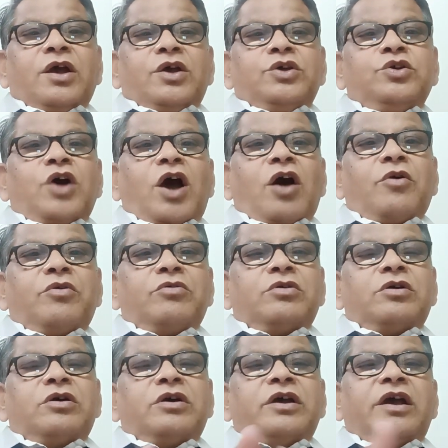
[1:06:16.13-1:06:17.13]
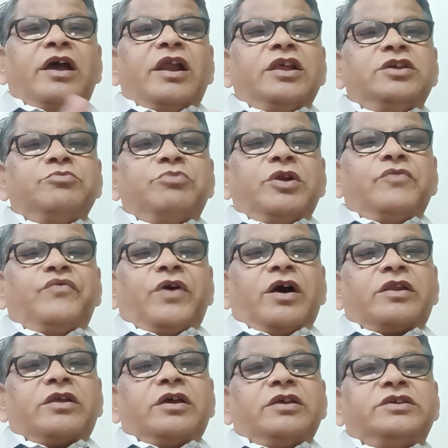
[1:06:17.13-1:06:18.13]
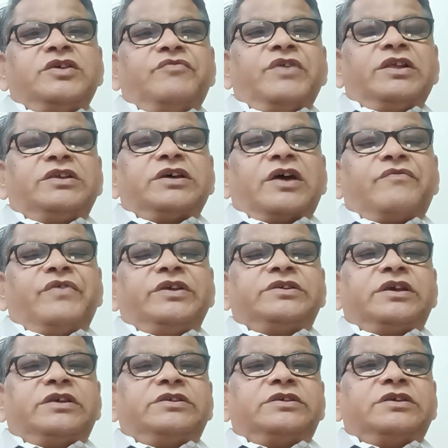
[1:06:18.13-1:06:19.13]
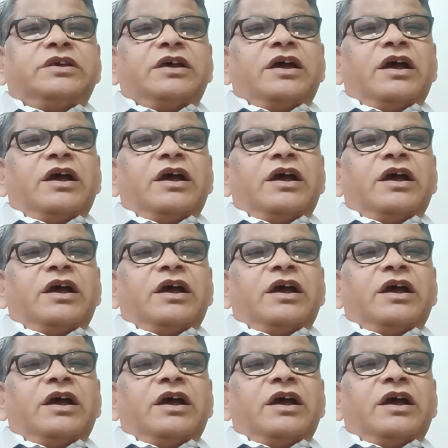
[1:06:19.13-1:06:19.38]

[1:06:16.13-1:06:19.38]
You have eligible for civil services